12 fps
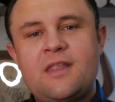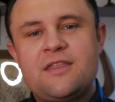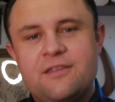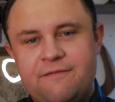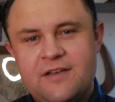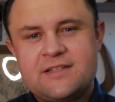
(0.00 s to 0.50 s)

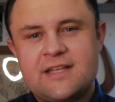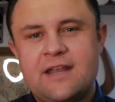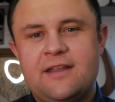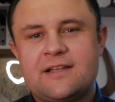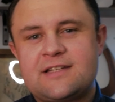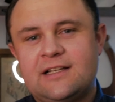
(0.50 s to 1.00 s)
The fixed
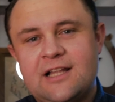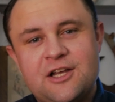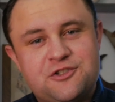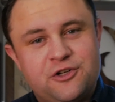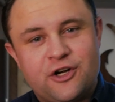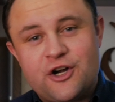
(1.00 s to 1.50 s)
index
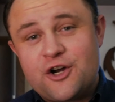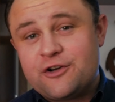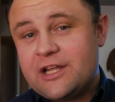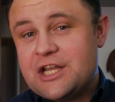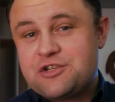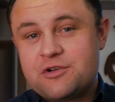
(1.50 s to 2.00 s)
allows you to
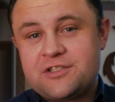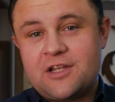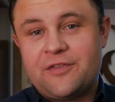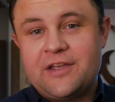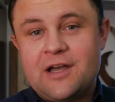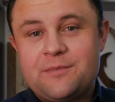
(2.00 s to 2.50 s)
earn interest
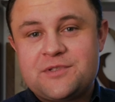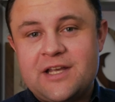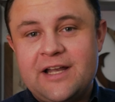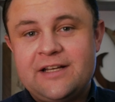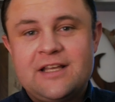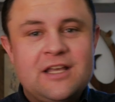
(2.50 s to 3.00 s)
on the
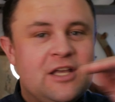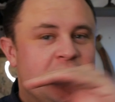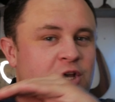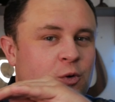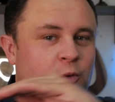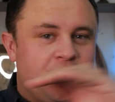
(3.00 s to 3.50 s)
upside
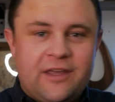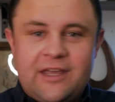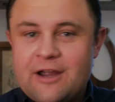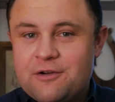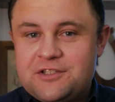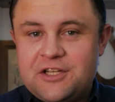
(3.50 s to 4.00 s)
with a
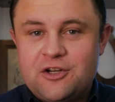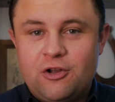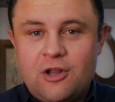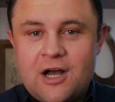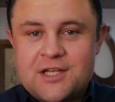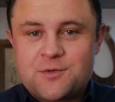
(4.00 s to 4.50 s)
guarantee no
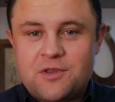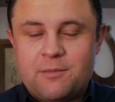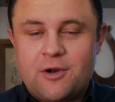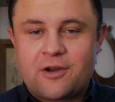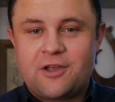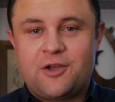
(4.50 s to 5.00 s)
loss when the
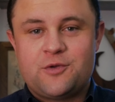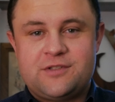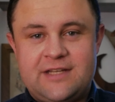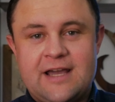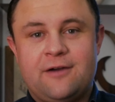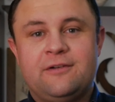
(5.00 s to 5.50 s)
market goes
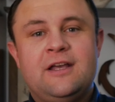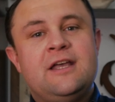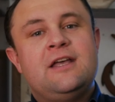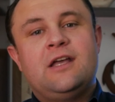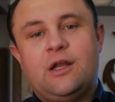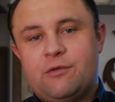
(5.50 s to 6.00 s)
down.
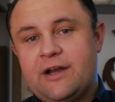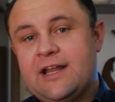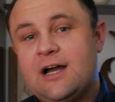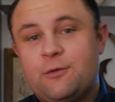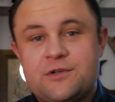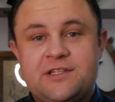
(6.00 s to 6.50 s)
And right
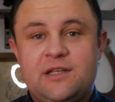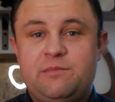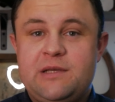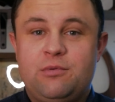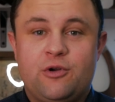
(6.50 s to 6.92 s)
now we're seeing people